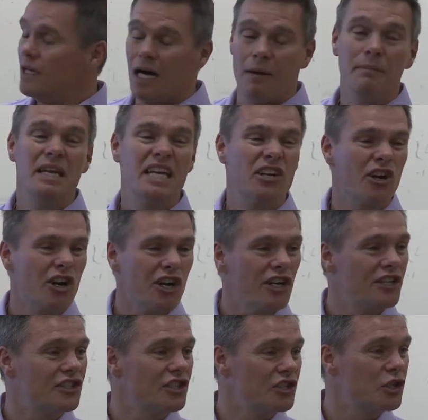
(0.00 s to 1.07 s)
a meter
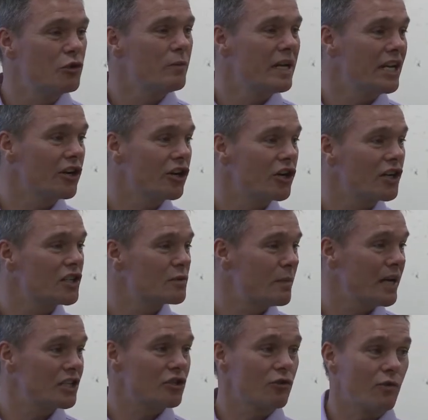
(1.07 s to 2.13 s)
to two meter
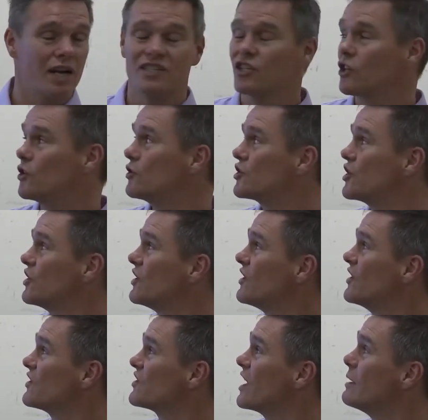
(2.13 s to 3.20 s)
spatial resolution,
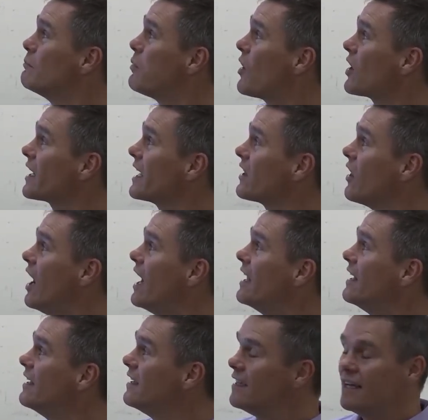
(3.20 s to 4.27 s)
the same parking
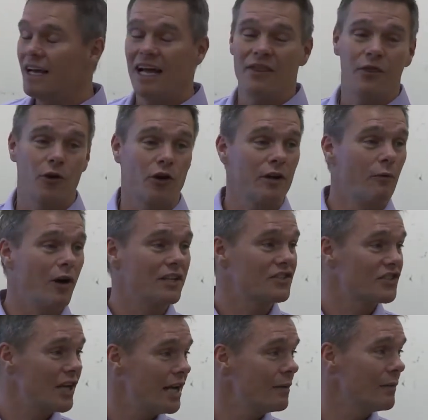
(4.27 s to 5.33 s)
lot at thirty-one
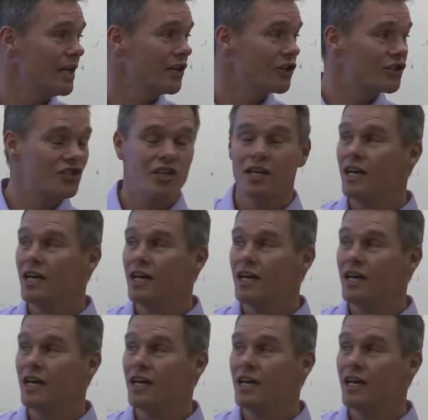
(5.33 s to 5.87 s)
centimeters.